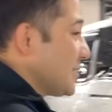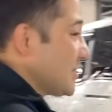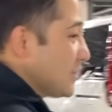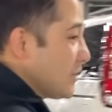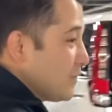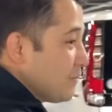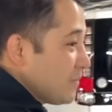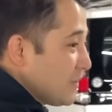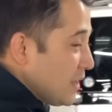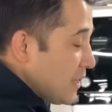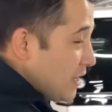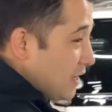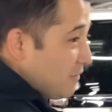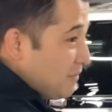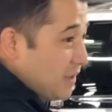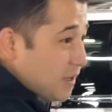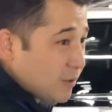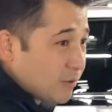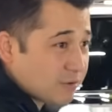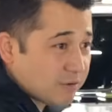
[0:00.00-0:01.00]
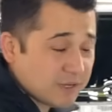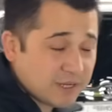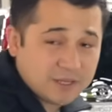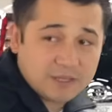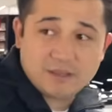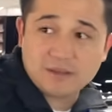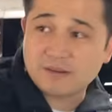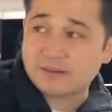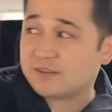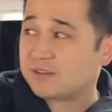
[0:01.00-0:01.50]
So we are already
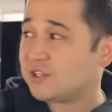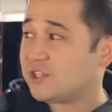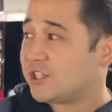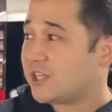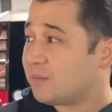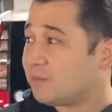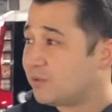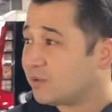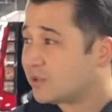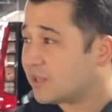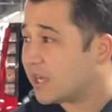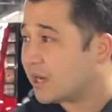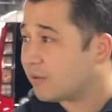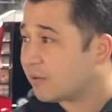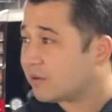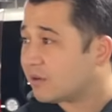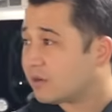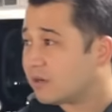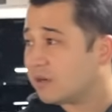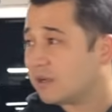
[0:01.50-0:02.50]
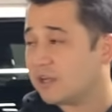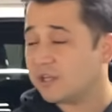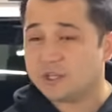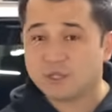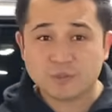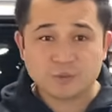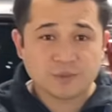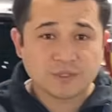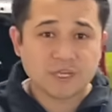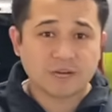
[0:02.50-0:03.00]
here at the Jumbo Tower, a
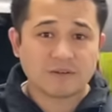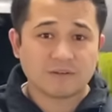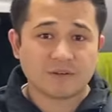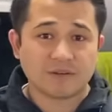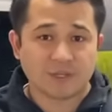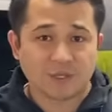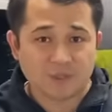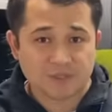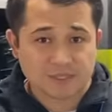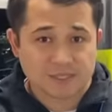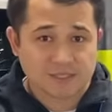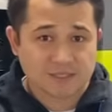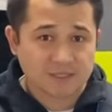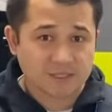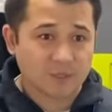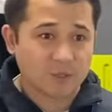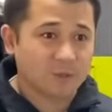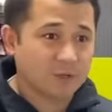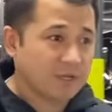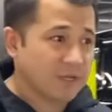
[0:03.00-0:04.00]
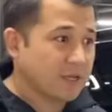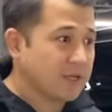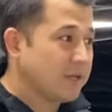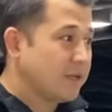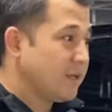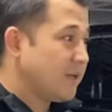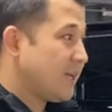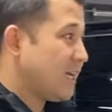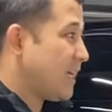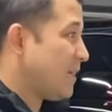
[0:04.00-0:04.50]
new tower at U S S Nagoya,
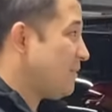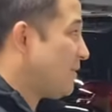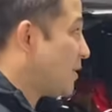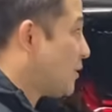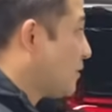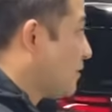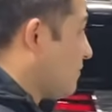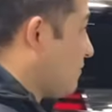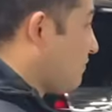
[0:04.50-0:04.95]
and we are on the